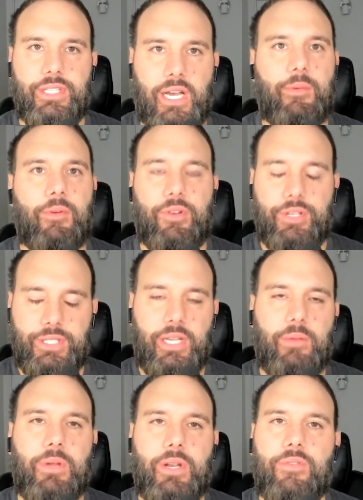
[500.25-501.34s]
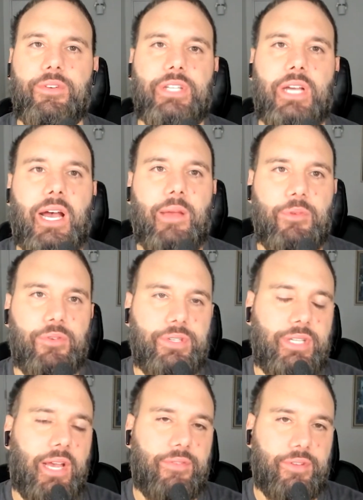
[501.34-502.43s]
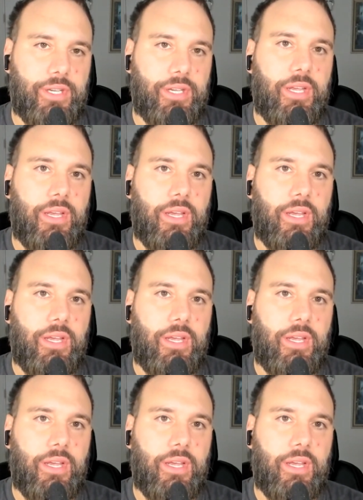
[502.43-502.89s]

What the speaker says: time in real estate, but over time, you'll definitely